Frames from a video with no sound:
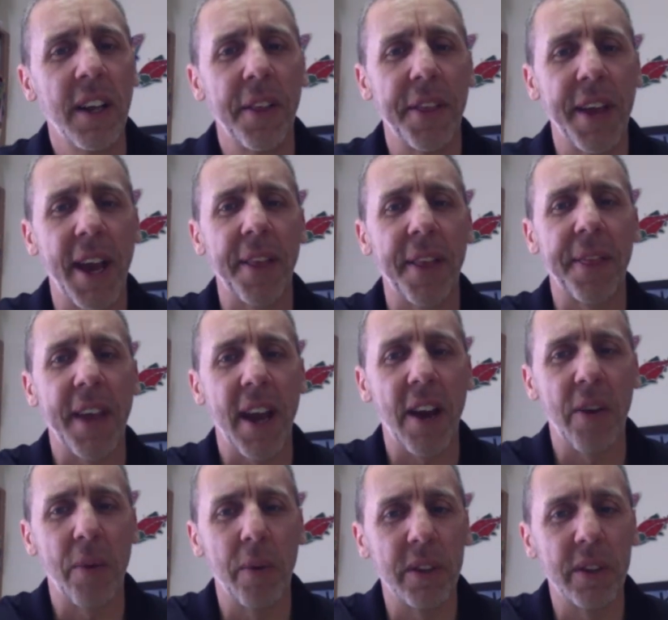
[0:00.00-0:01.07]
that
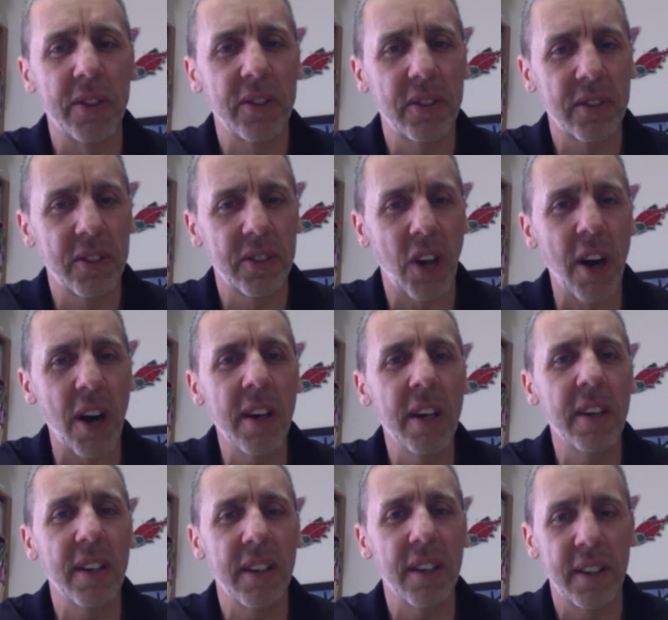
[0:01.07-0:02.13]
that was
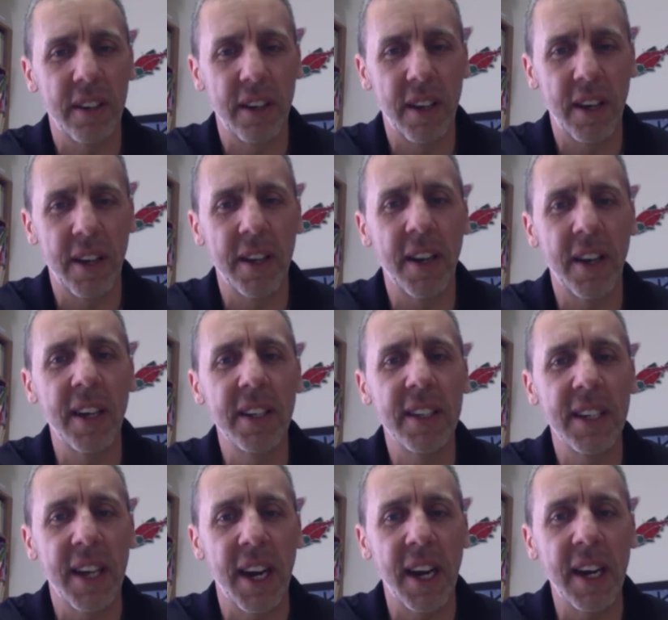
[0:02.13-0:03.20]
started in the
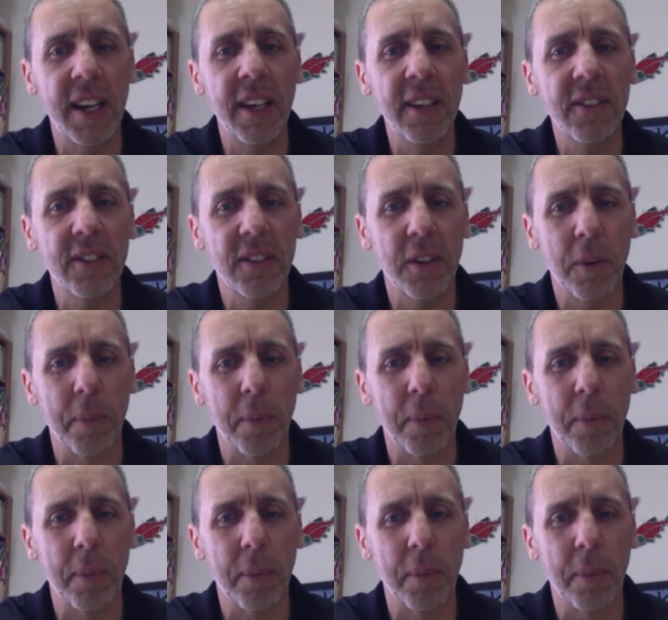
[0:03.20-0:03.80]
1980s,